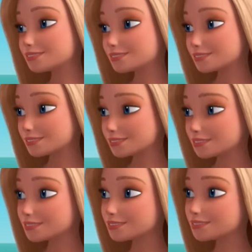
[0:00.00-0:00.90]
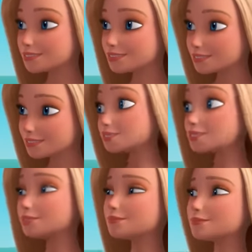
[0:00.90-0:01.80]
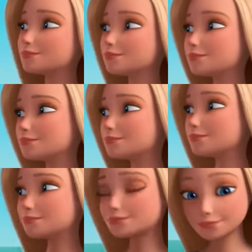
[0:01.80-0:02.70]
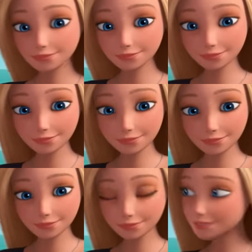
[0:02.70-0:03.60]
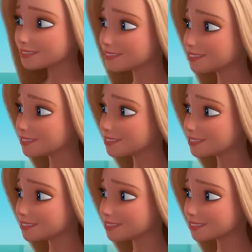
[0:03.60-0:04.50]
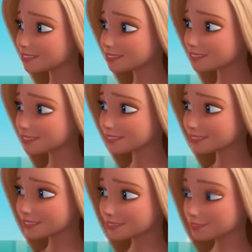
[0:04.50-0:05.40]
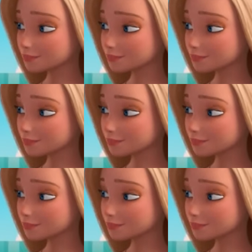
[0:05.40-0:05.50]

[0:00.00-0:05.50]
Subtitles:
[no speech]